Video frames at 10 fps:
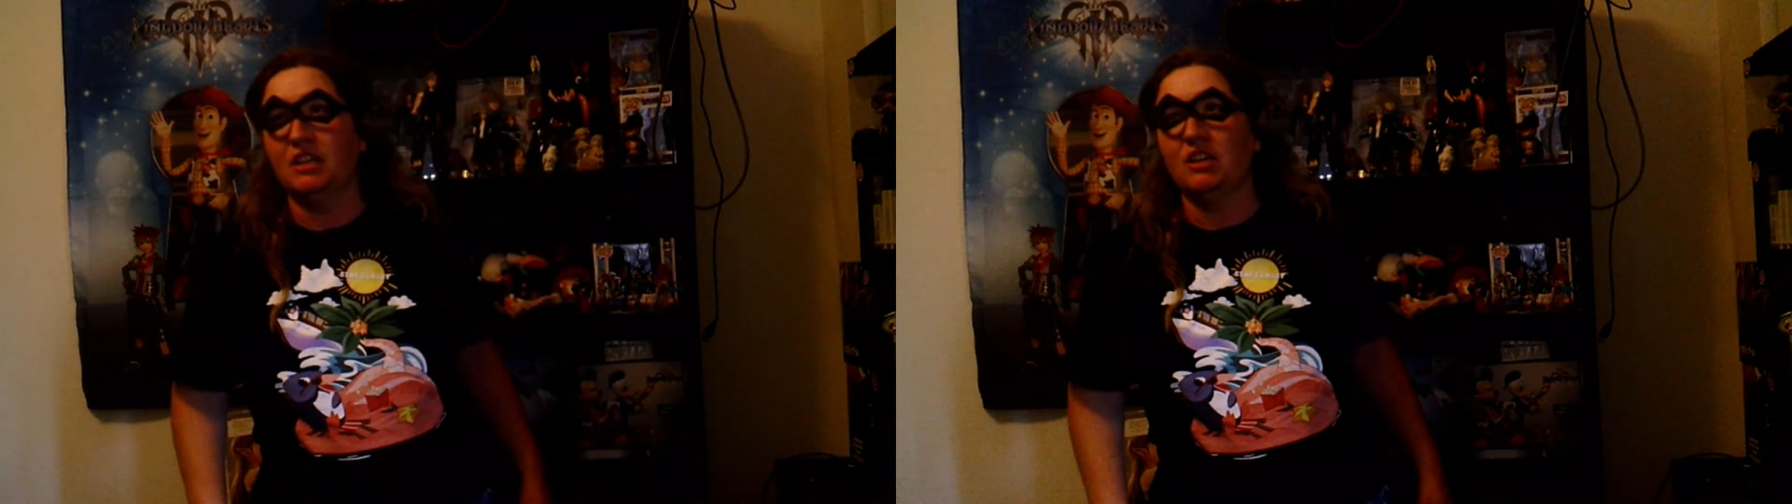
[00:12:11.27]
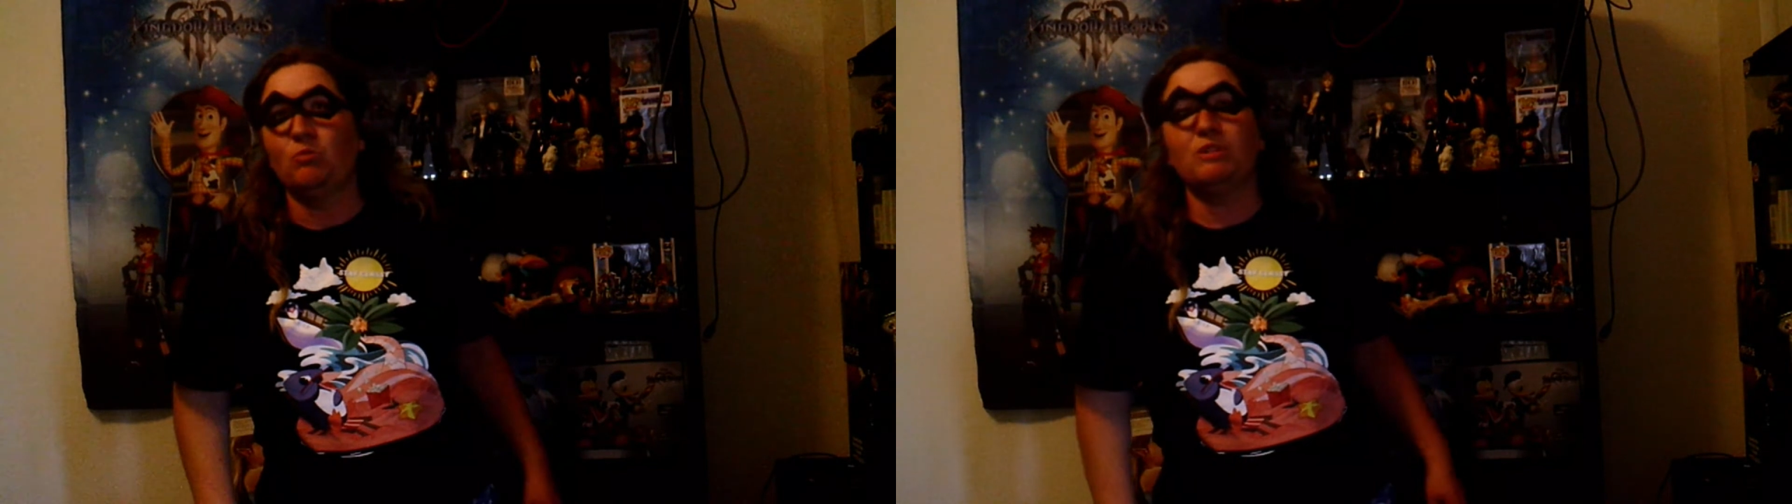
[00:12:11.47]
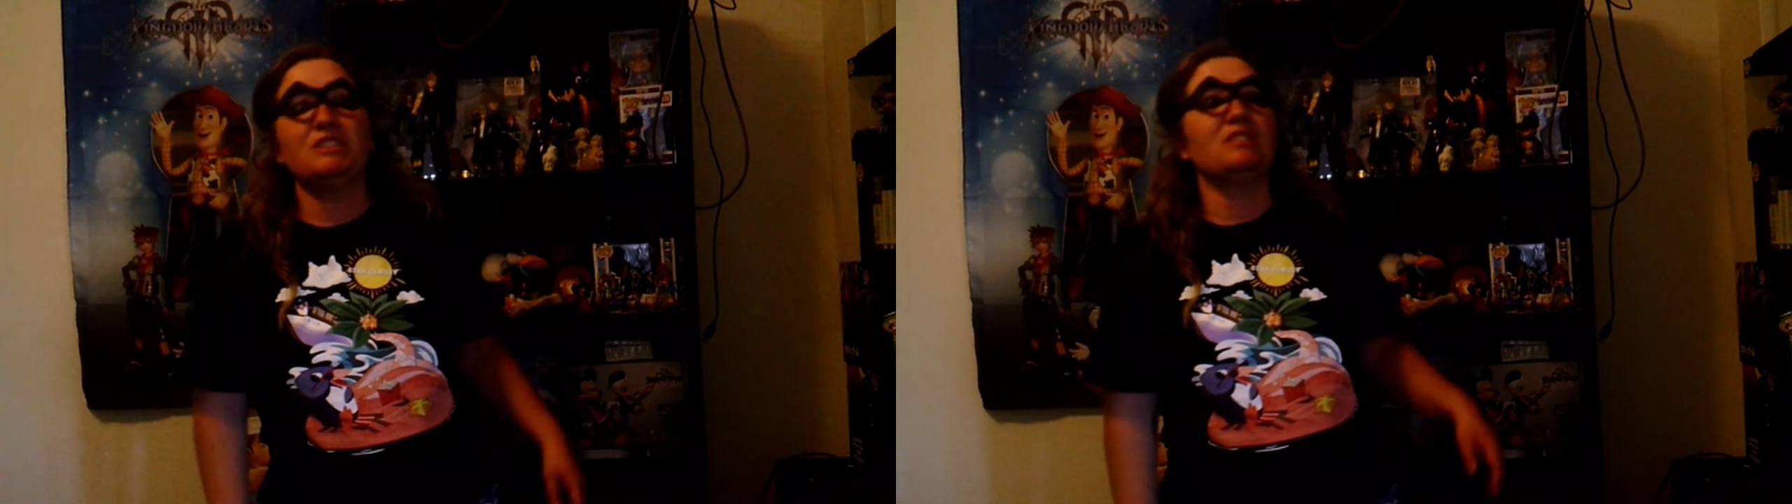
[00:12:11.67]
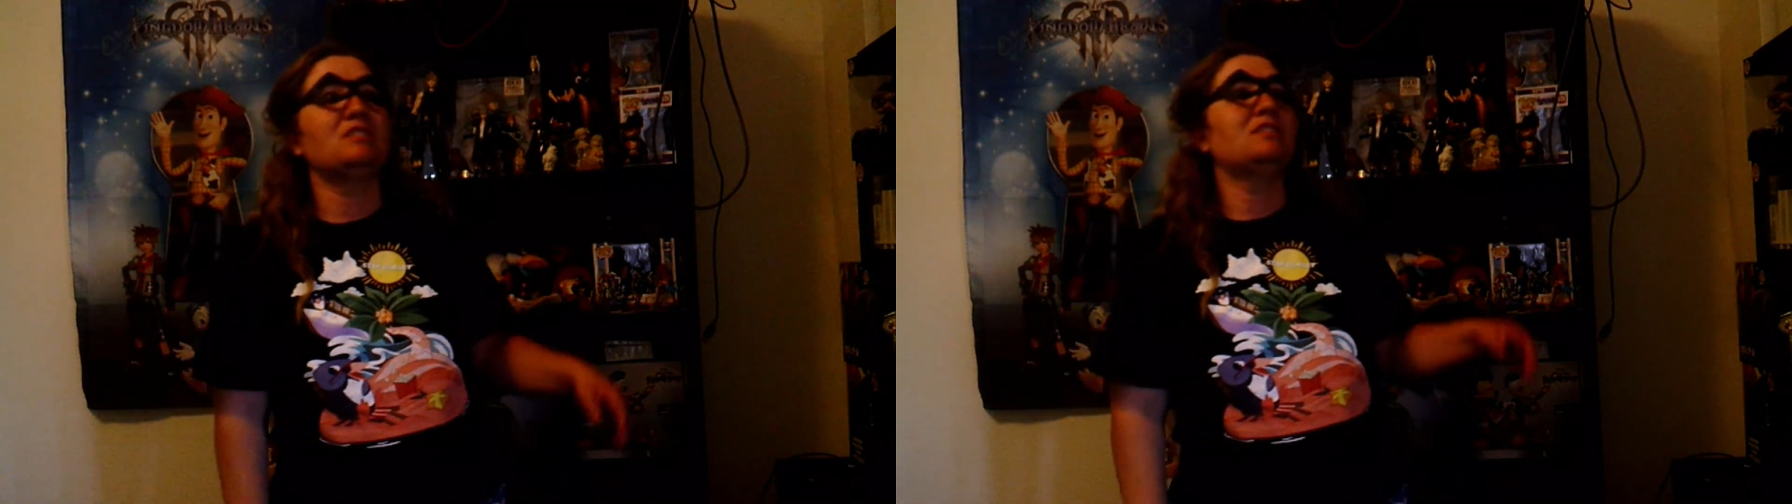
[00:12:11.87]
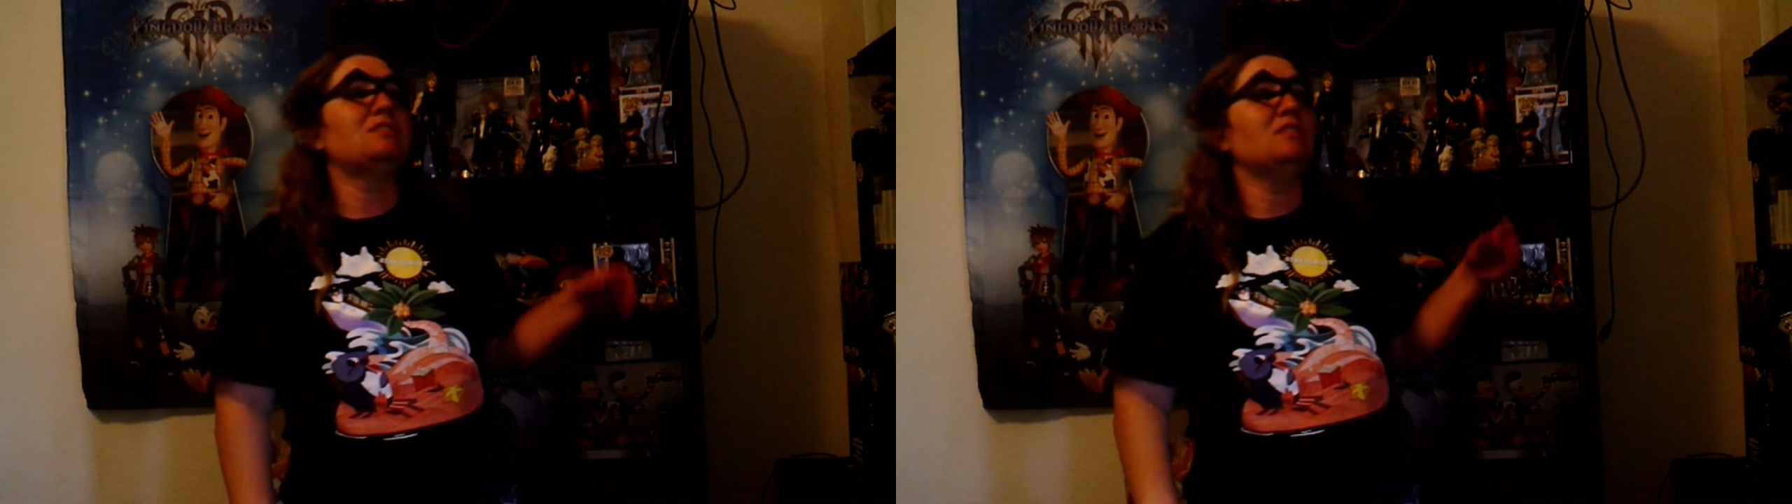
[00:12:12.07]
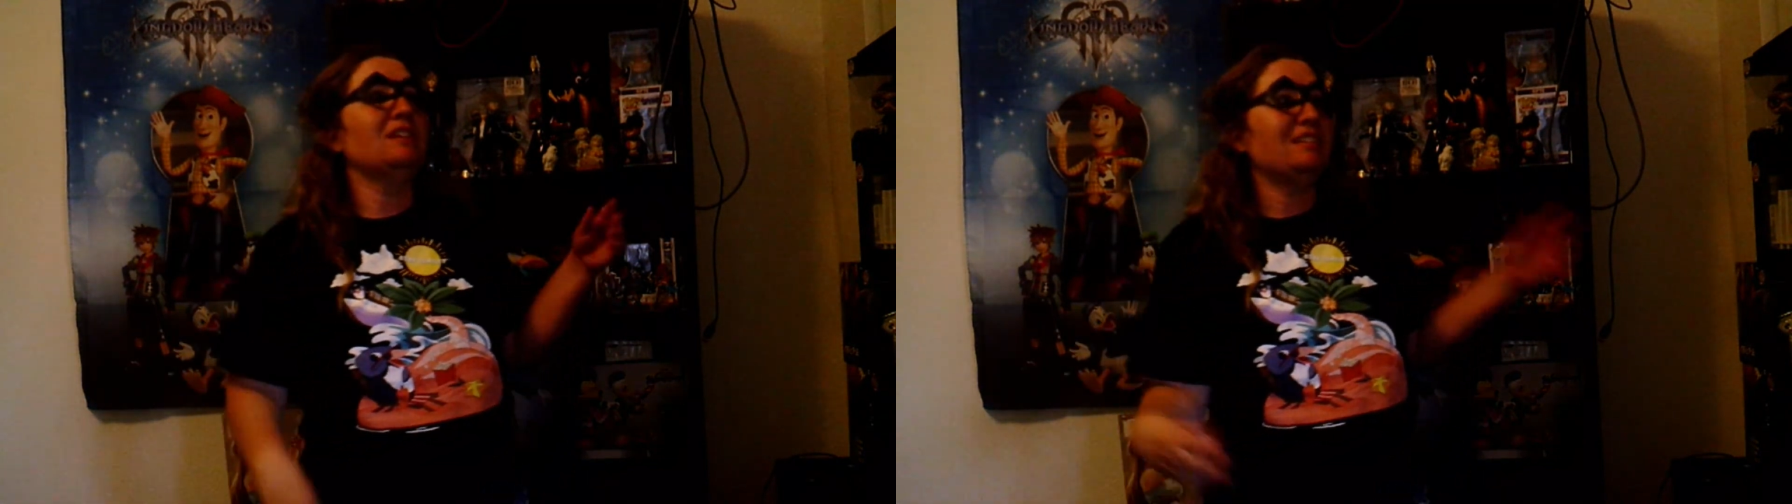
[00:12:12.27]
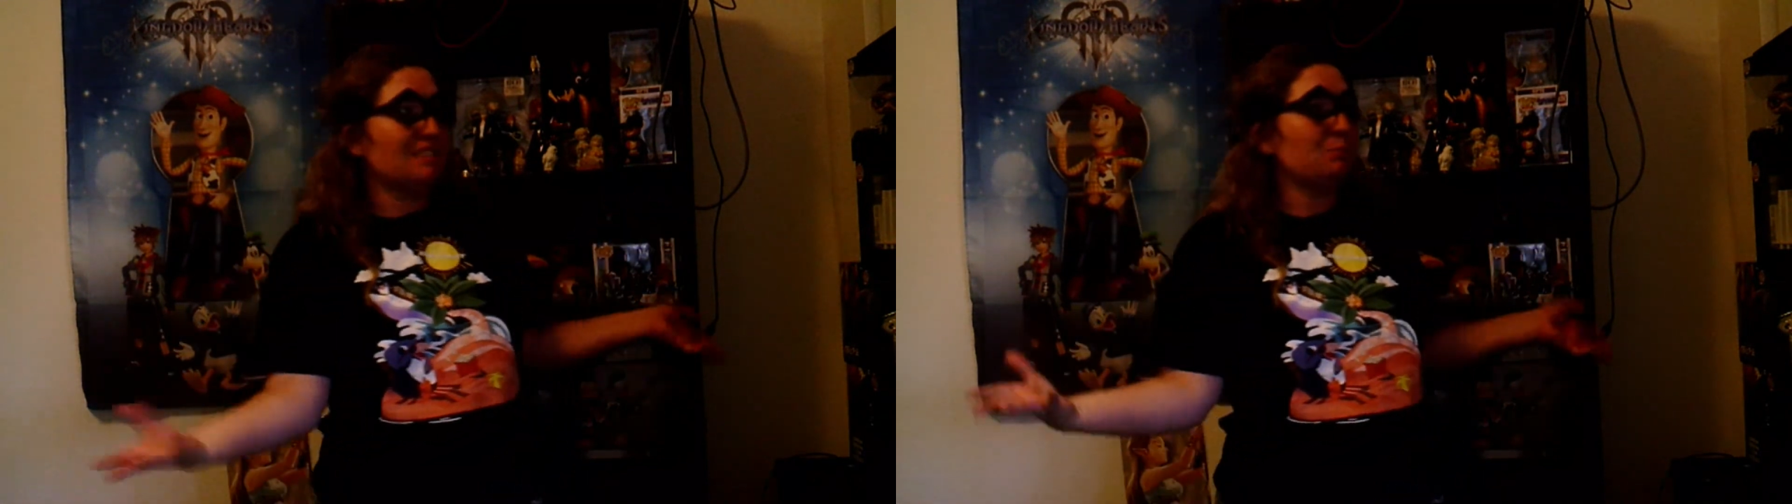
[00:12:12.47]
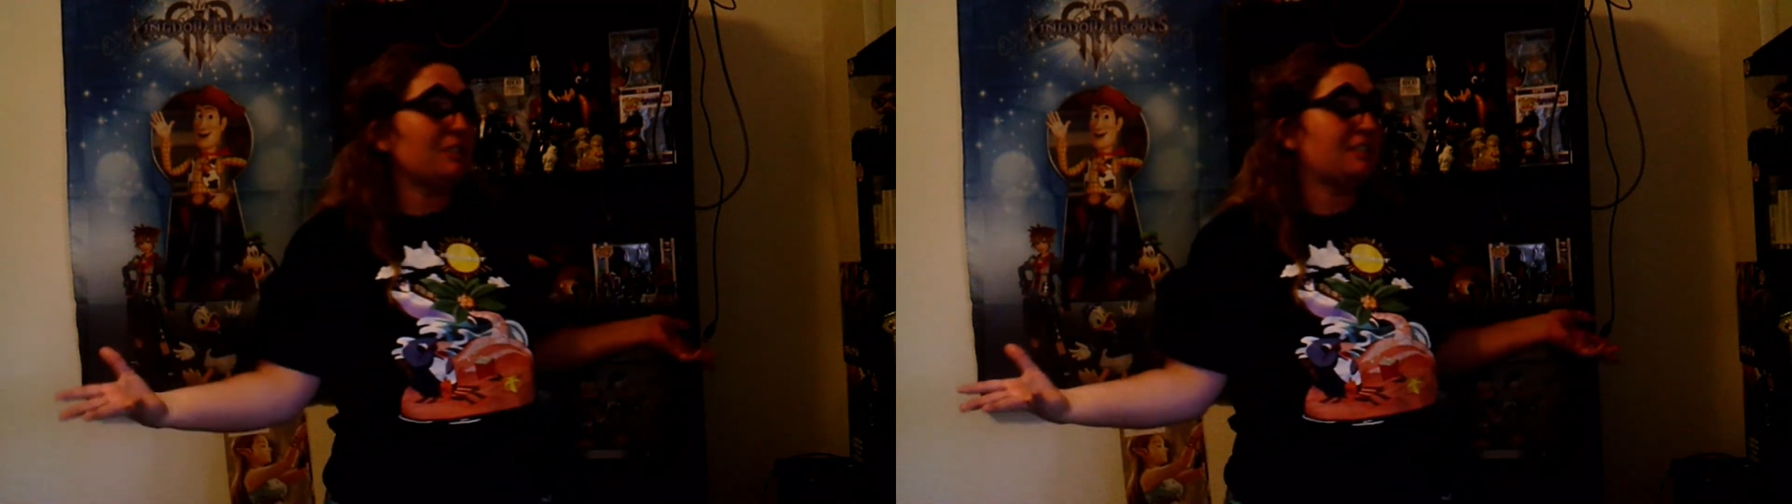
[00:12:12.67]
which doesn't
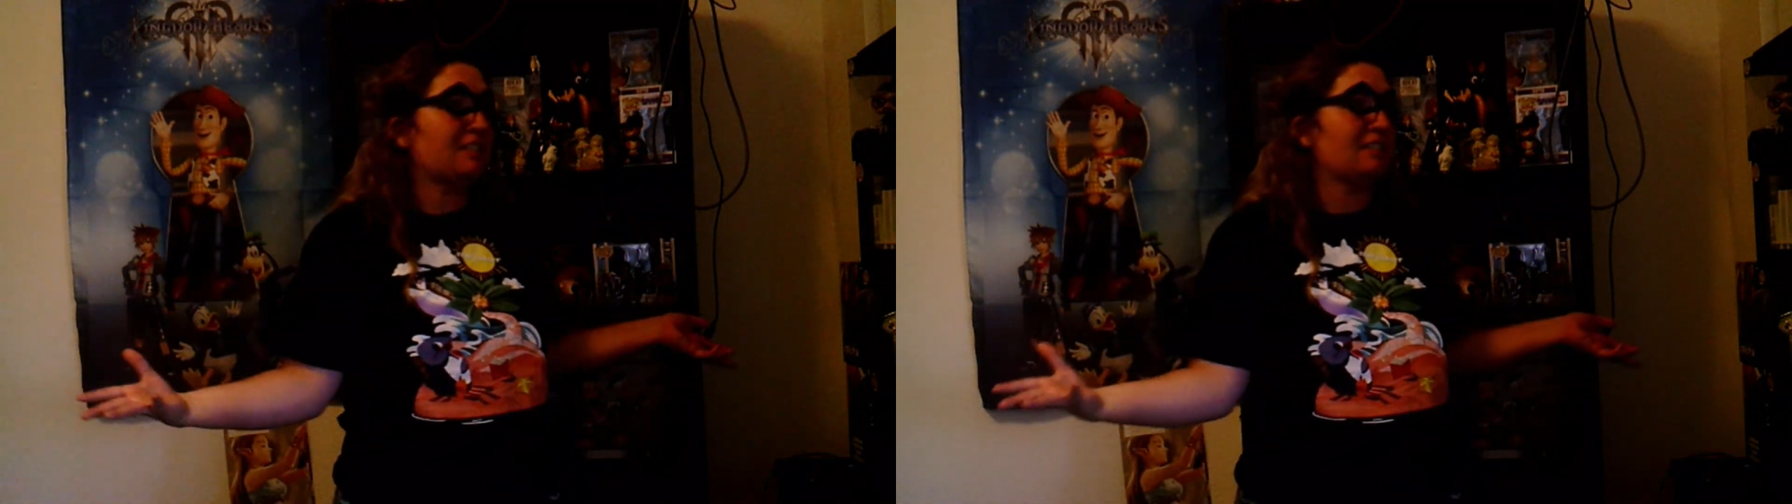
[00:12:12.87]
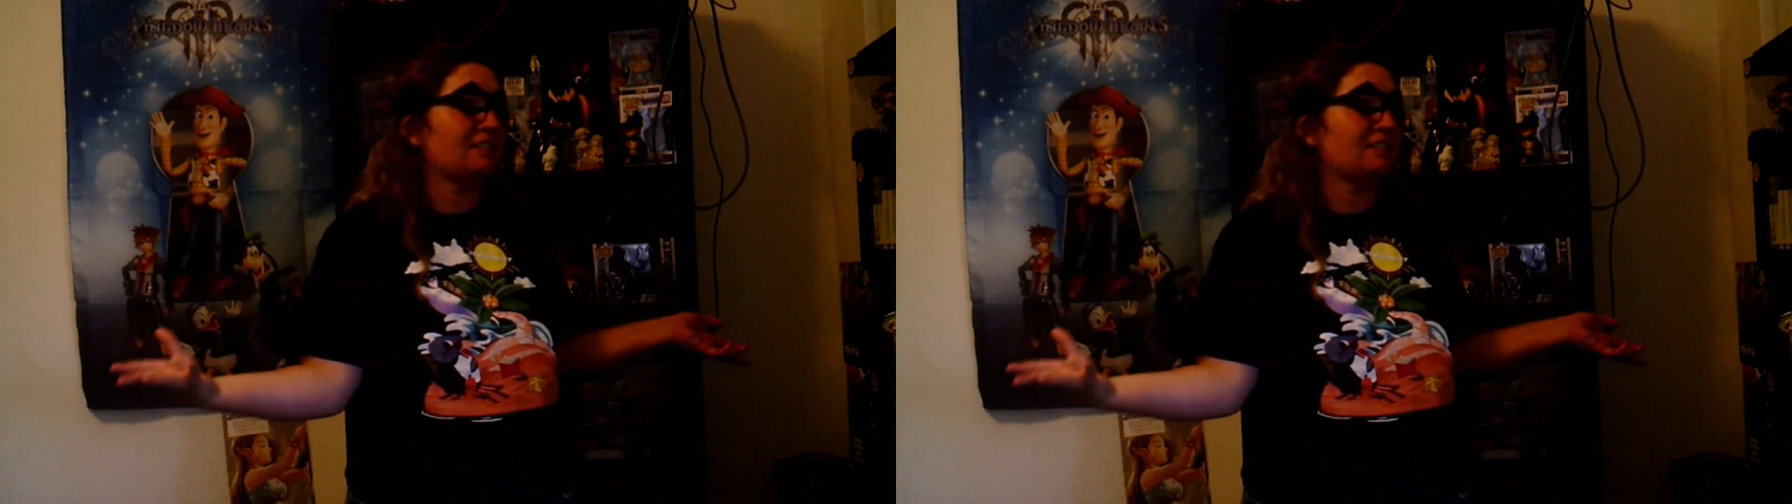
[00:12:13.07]
make sense.